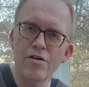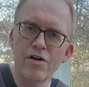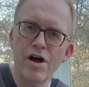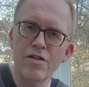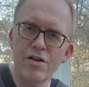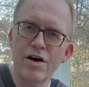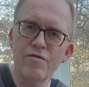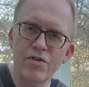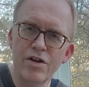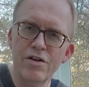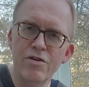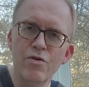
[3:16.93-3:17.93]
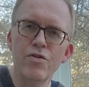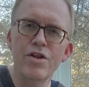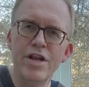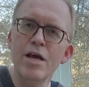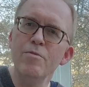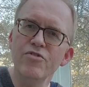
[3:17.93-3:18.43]
rather than having to know the
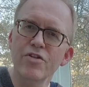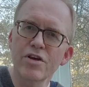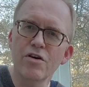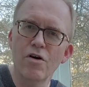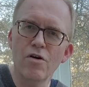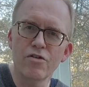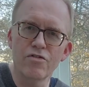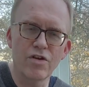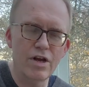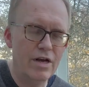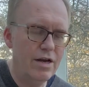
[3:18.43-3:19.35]
names of the chords.